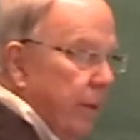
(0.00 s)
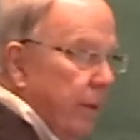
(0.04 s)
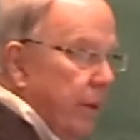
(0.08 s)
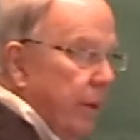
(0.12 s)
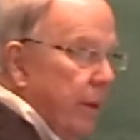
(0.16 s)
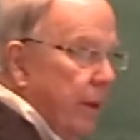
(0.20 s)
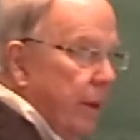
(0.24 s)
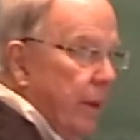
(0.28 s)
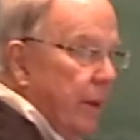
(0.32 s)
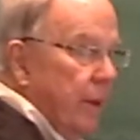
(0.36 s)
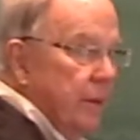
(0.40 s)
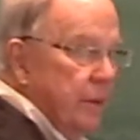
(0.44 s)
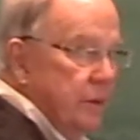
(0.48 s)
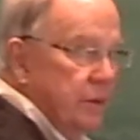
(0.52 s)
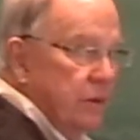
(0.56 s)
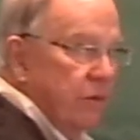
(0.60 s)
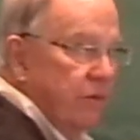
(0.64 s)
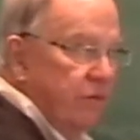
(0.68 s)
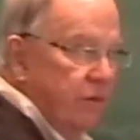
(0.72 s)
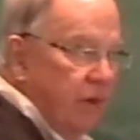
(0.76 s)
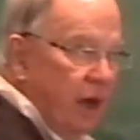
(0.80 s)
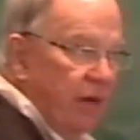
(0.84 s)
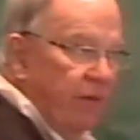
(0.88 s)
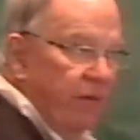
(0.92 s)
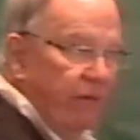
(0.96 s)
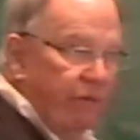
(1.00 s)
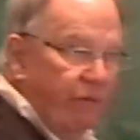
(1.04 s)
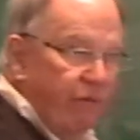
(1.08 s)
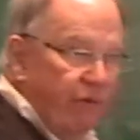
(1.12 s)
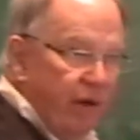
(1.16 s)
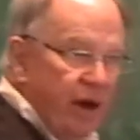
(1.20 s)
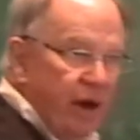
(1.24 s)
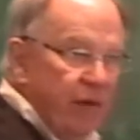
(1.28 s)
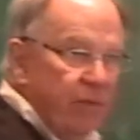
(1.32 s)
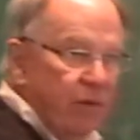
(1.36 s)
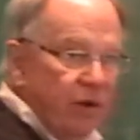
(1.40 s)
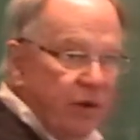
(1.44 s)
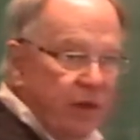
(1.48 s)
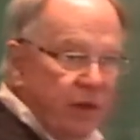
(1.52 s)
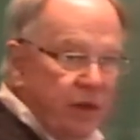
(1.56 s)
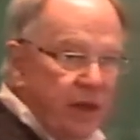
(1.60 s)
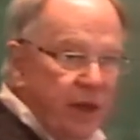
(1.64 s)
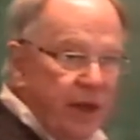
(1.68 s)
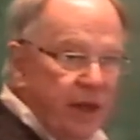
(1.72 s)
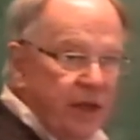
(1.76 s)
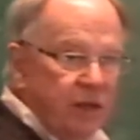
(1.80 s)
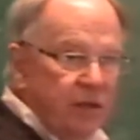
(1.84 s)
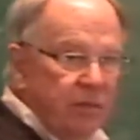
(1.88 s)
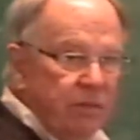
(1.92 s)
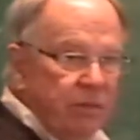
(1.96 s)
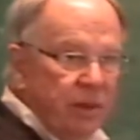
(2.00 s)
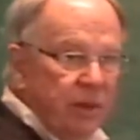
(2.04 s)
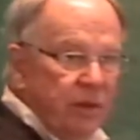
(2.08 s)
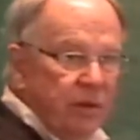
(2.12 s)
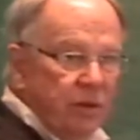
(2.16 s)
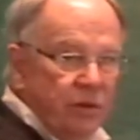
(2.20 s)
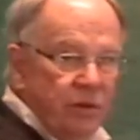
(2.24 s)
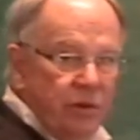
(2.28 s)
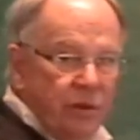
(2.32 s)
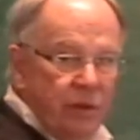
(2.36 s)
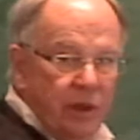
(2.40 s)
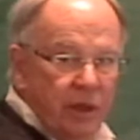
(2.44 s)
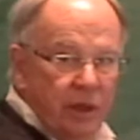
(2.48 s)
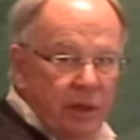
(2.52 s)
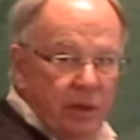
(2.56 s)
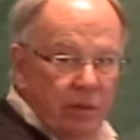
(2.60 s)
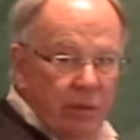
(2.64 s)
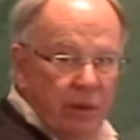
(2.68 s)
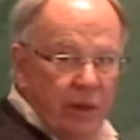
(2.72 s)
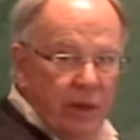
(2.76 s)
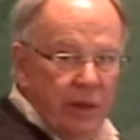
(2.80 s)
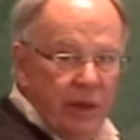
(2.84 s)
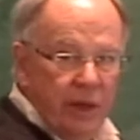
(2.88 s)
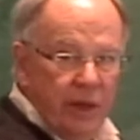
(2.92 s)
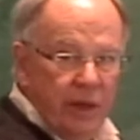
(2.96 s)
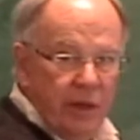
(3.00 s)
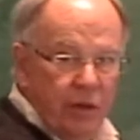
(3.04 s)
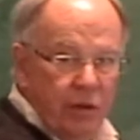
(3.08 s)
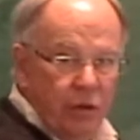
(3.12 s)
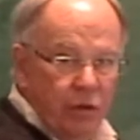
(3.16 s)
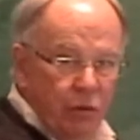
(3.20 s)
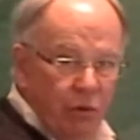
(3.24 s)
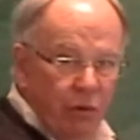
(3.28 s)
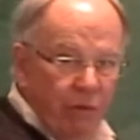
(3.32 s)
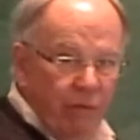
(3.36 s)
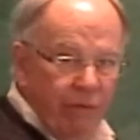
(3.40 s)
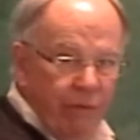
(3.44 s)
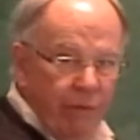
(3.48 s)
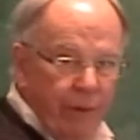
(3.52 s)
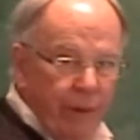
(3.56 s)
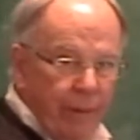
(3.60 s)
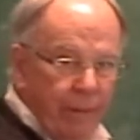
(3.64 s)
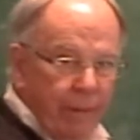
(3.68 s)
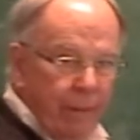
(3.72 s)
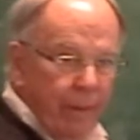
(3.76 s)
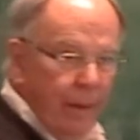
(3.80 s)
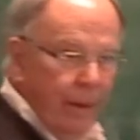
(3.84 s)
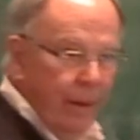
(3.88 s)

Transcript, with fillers: Okay, so if you have a frame on the tangent bundle, you need to write down the dual frame.